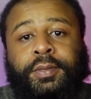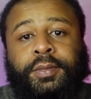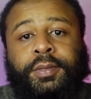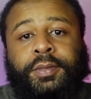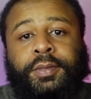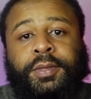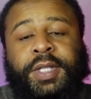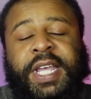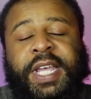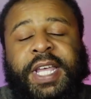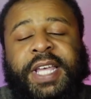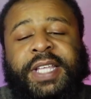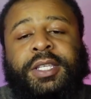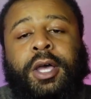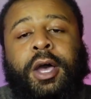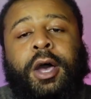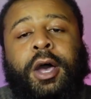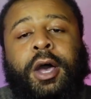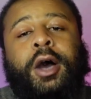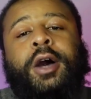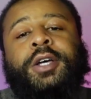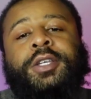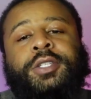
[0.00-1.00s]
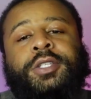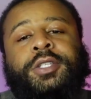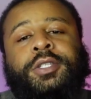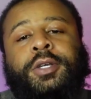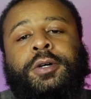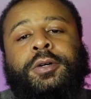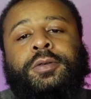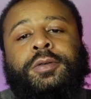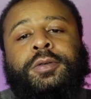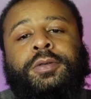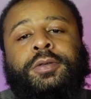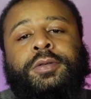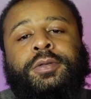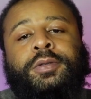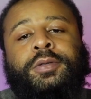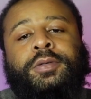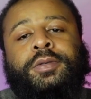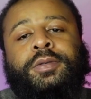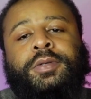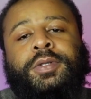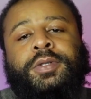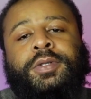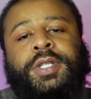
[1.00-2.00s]
that's also
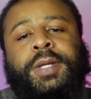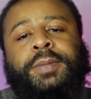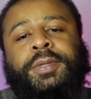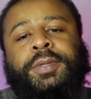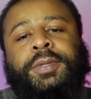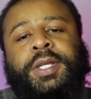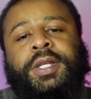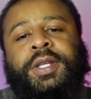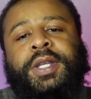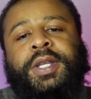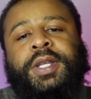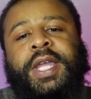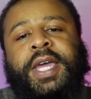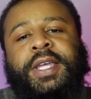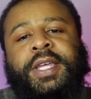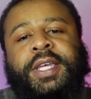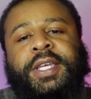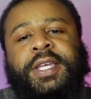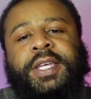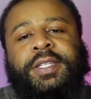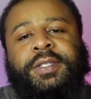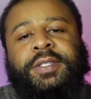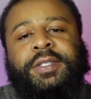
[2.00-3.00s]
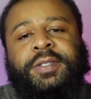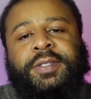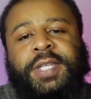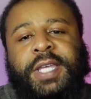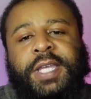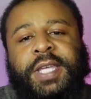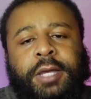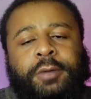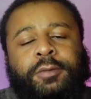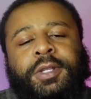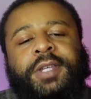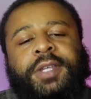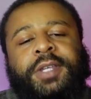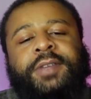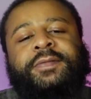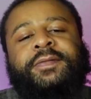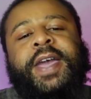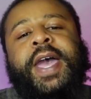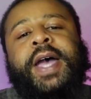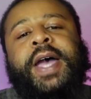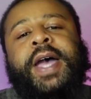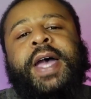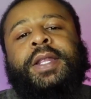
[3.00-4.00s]
something that is equally
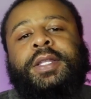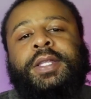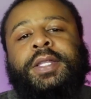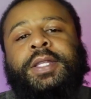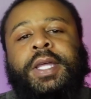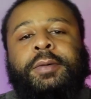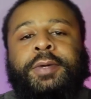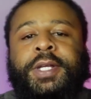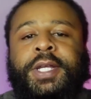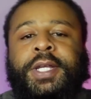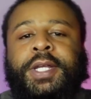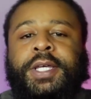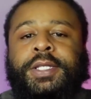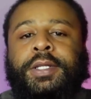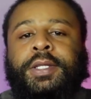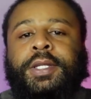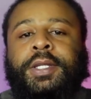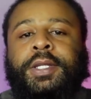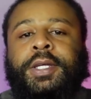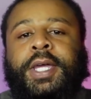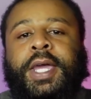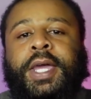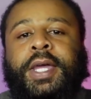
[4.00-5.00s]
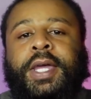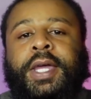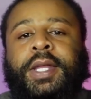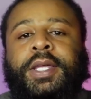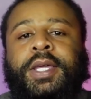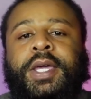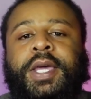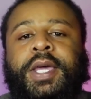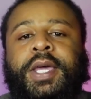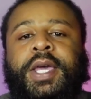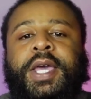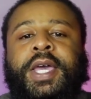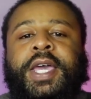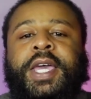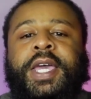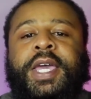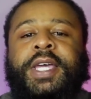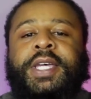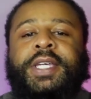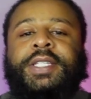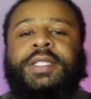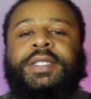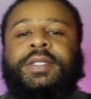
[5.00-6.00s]
valid that we need to look at
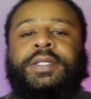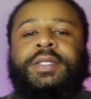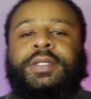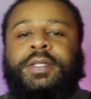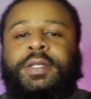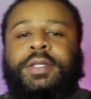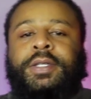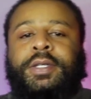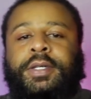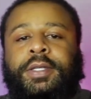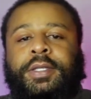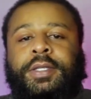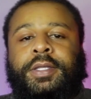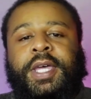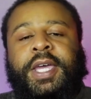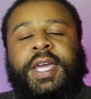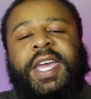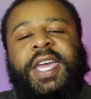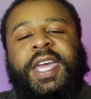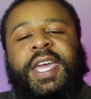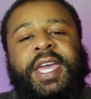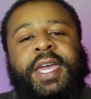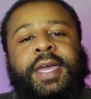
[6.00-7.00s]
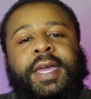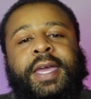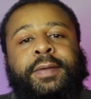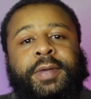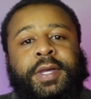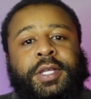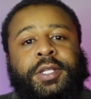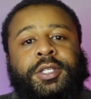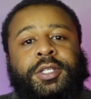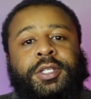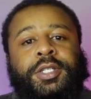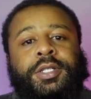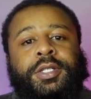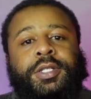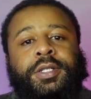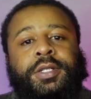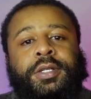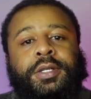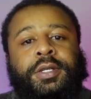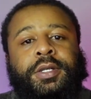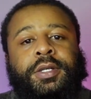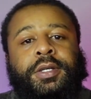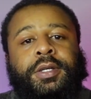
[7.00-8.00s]
is the image
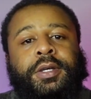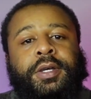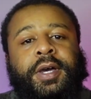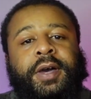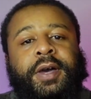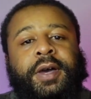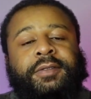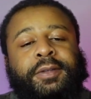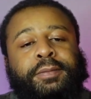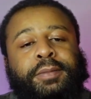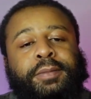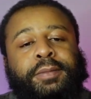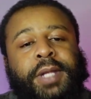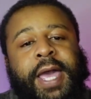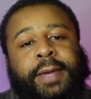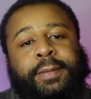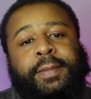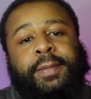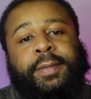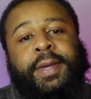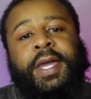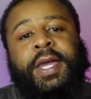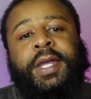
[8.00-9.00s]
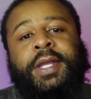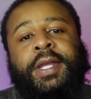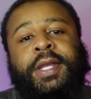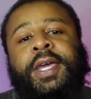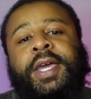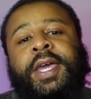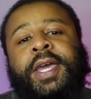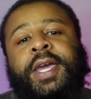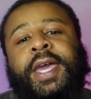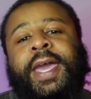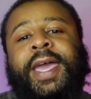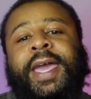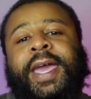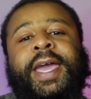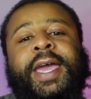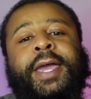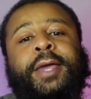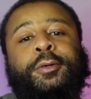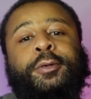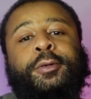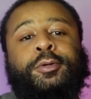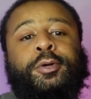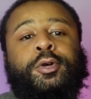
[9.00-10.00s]
of the black man
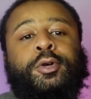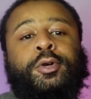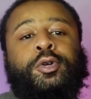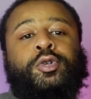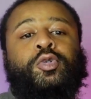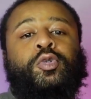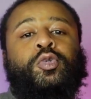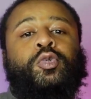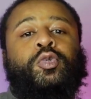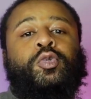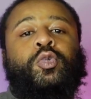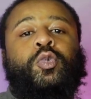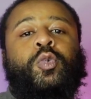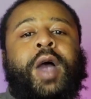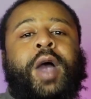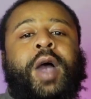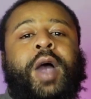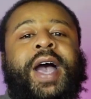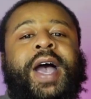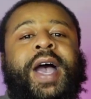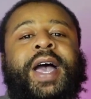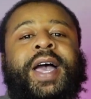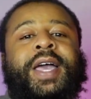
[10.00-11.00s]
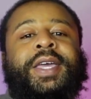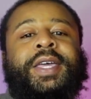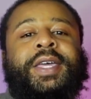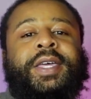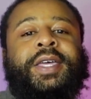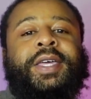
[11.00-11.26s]
and why